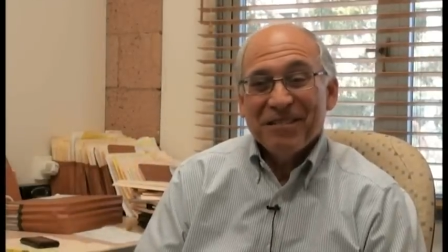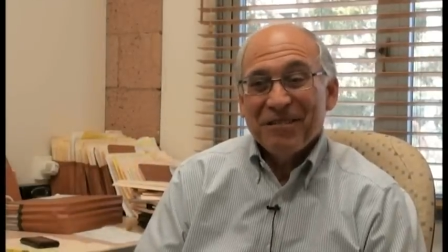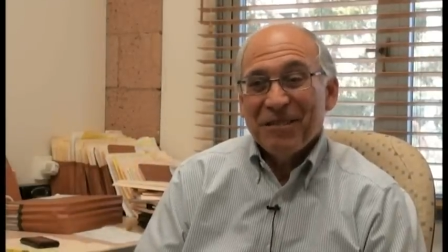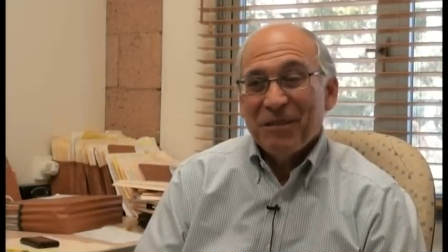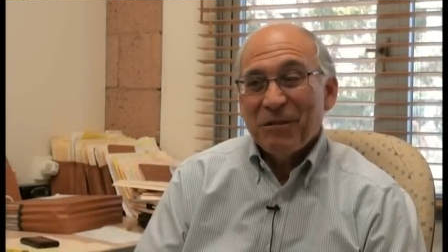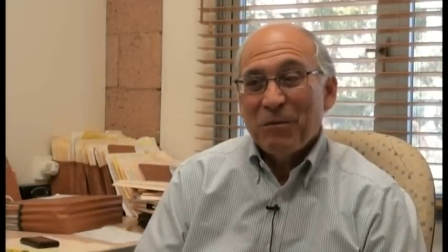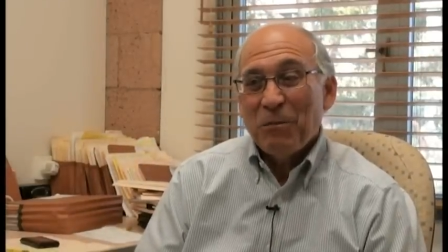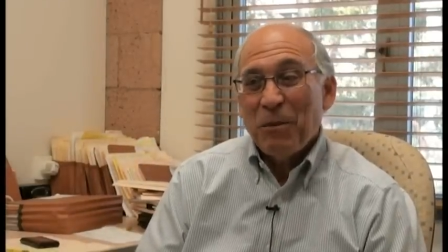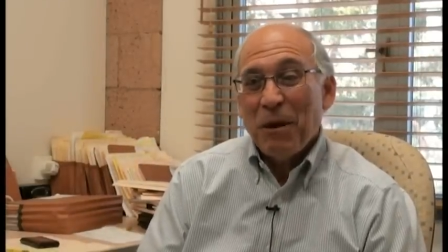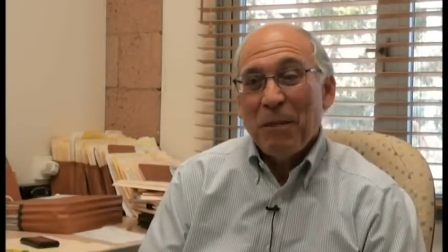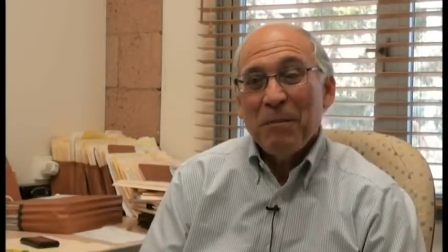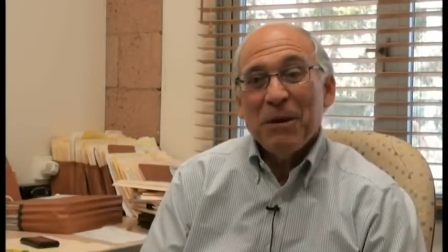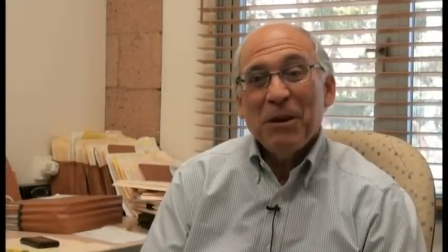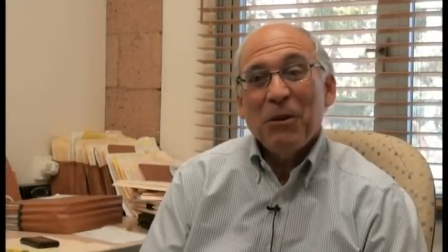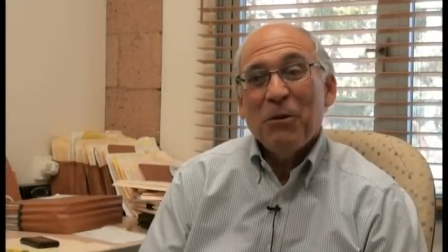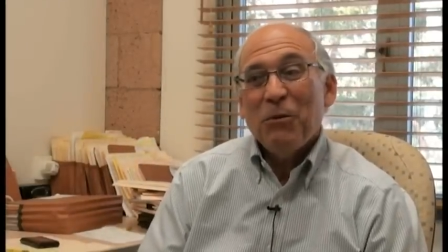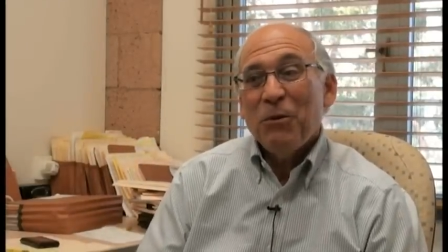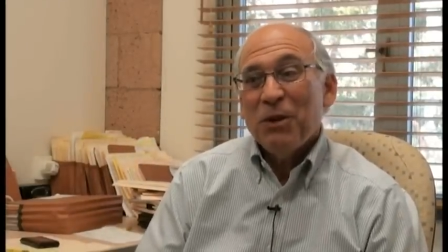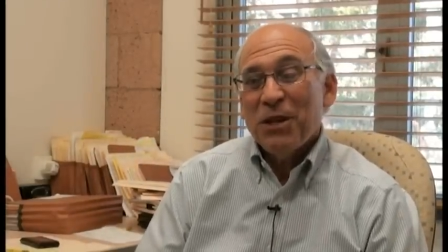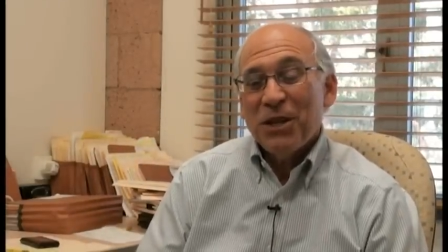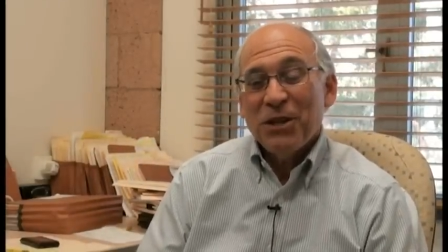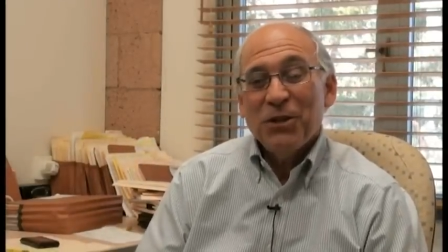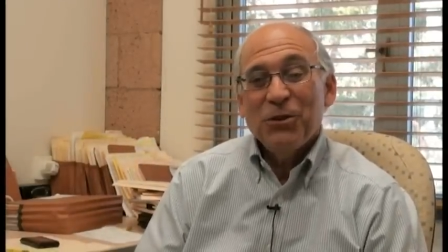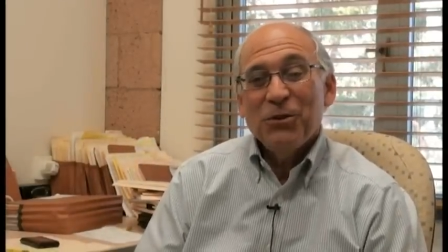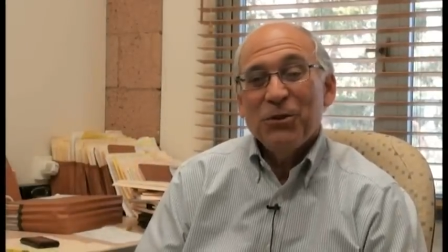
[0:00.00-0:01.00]
we probably don't
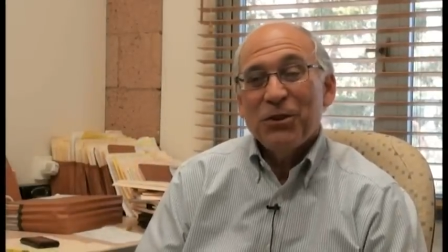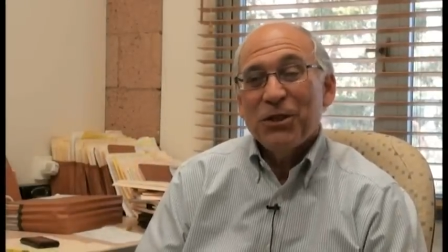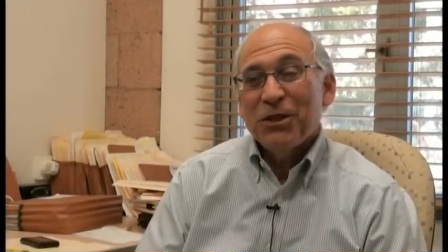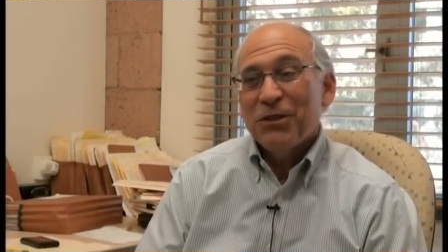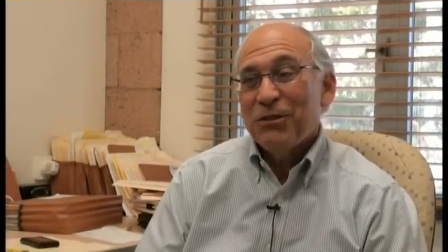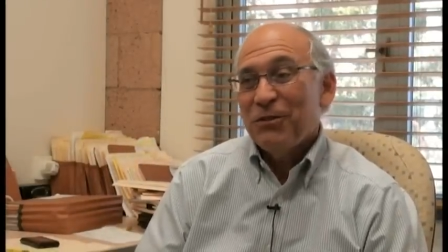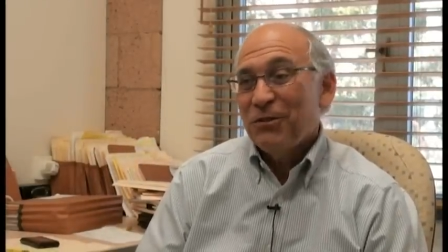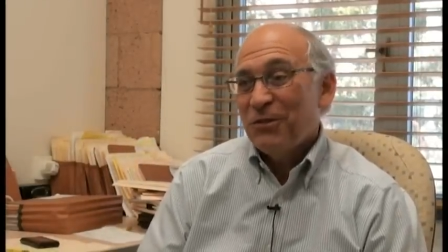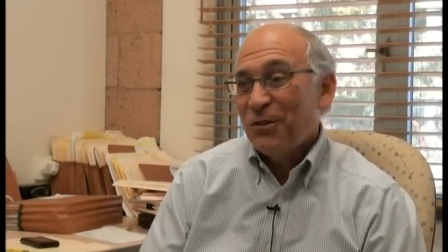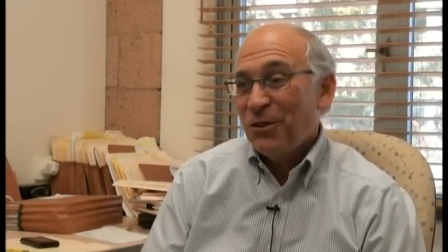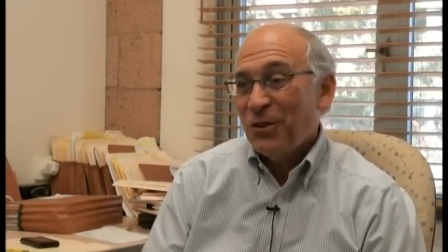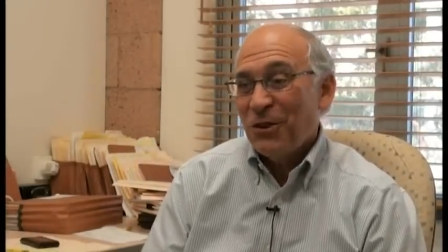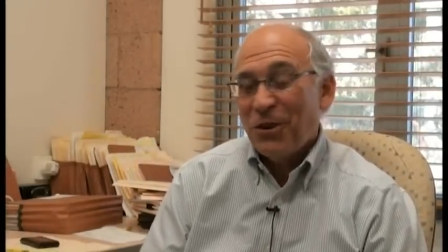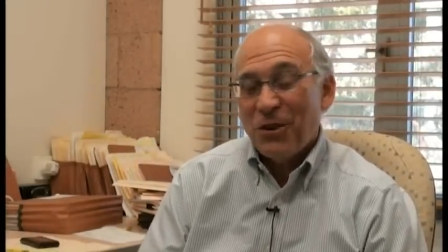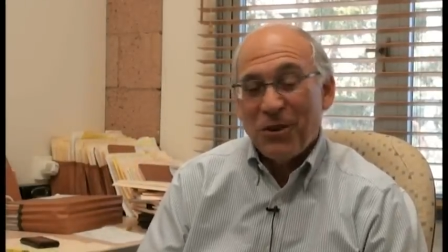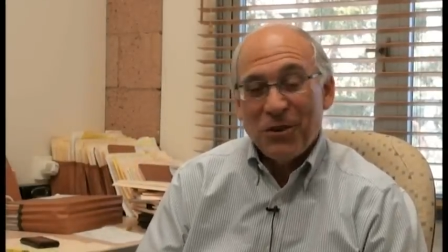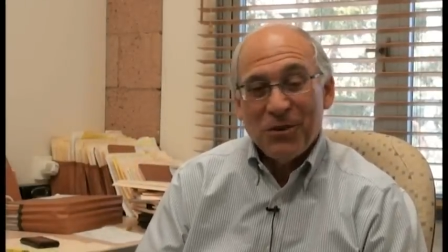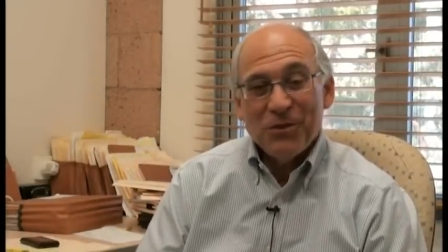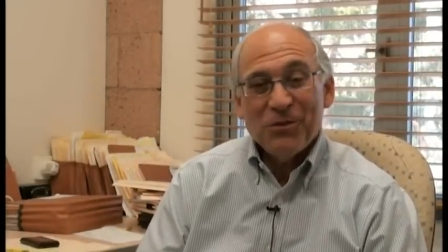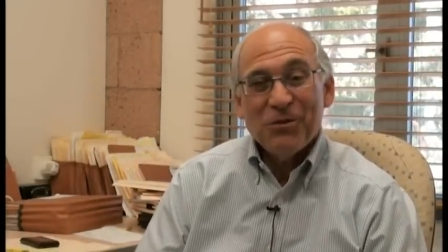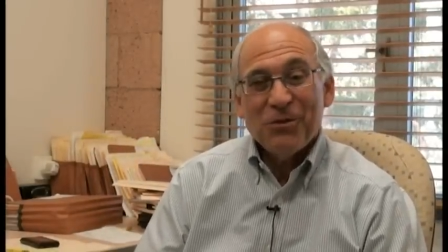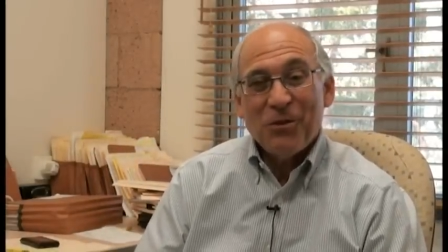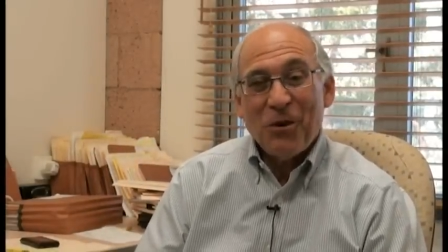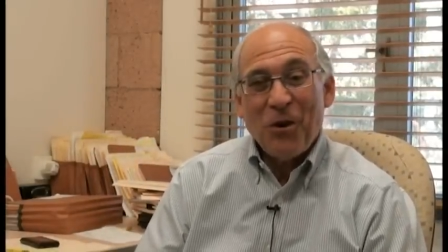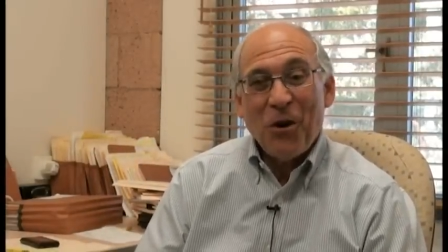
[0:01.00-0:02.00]
want to use it for
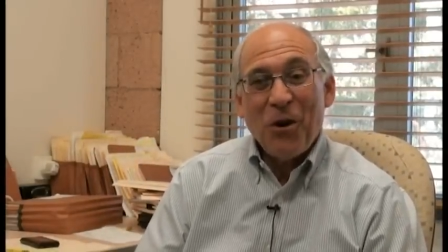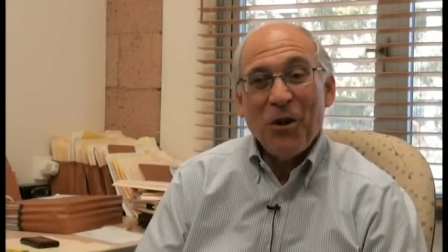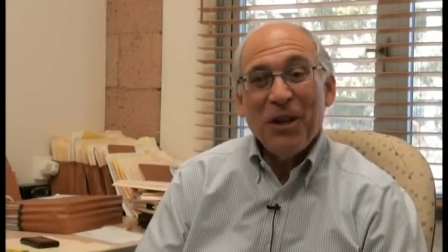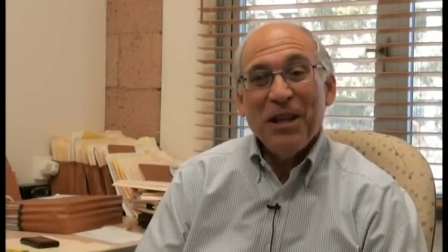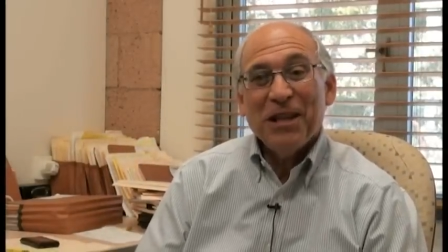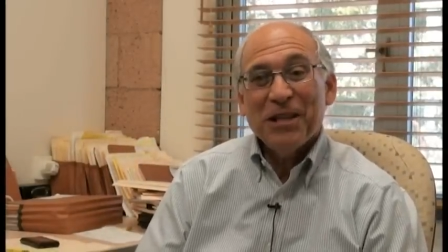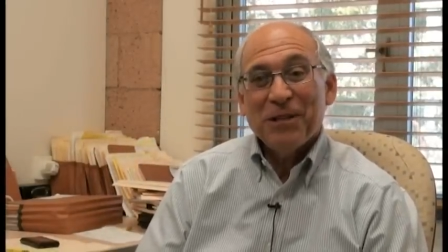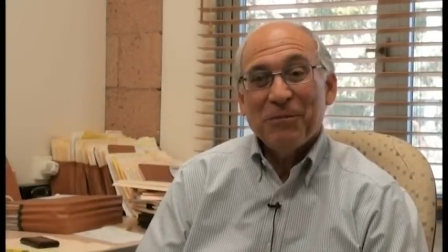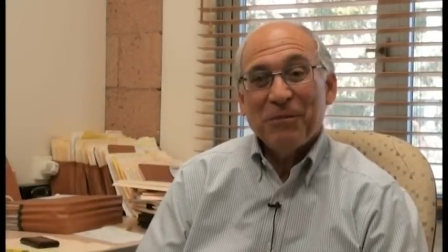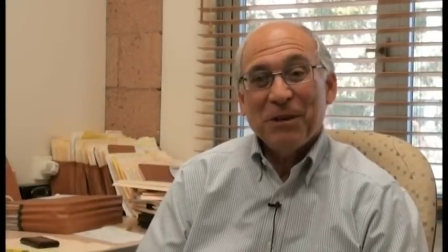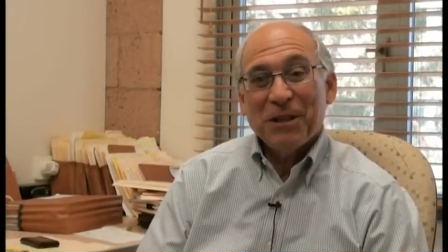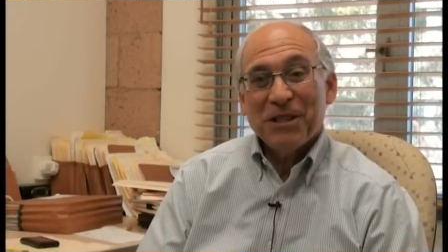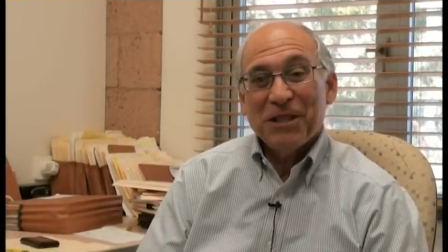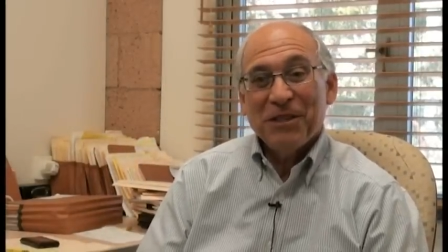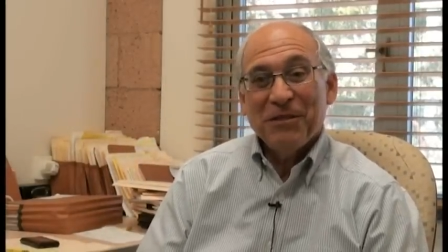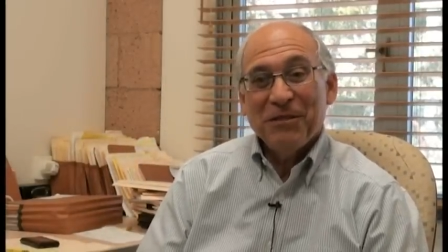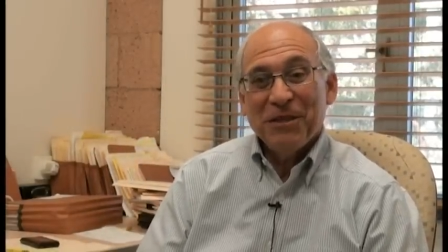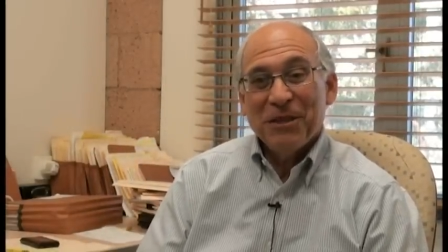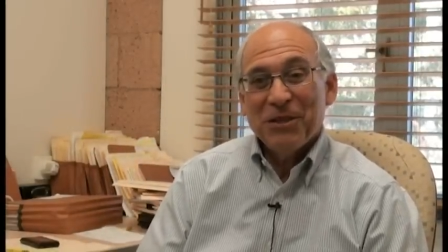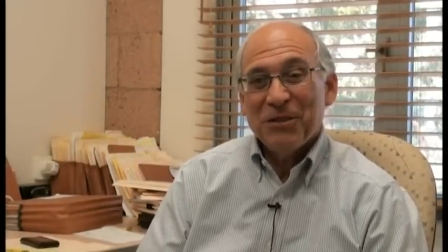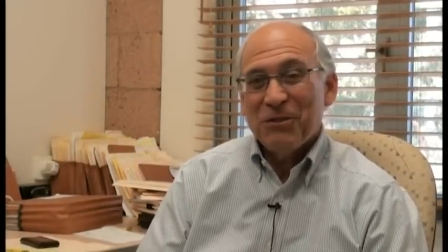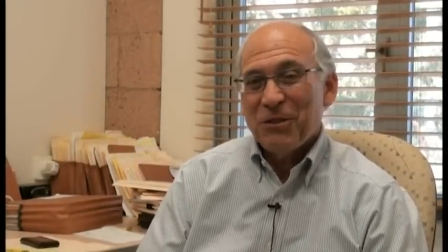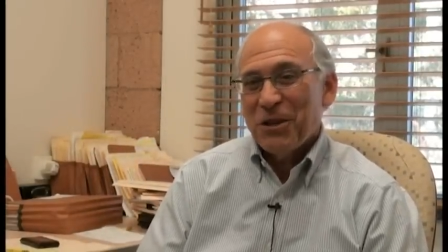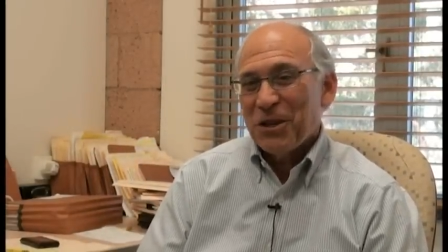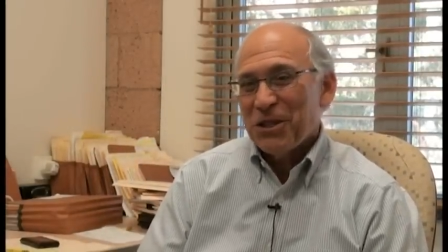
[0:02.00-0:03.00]
all aspects of
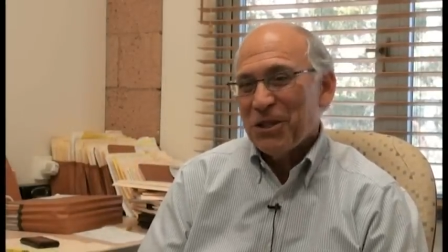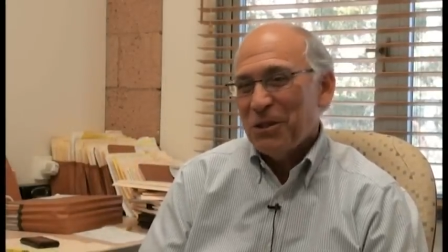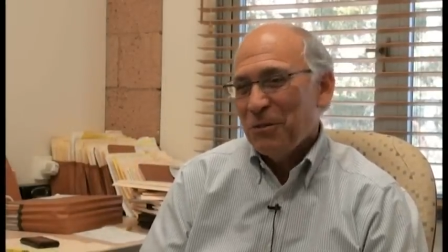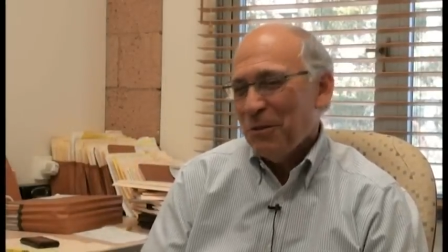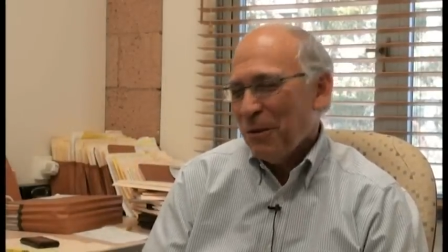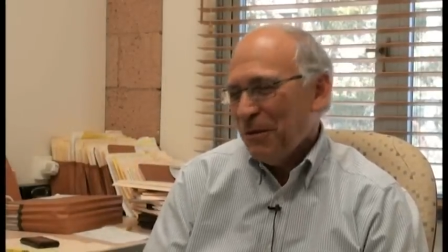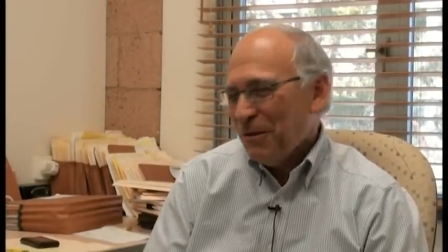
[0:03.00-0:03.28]
instruction,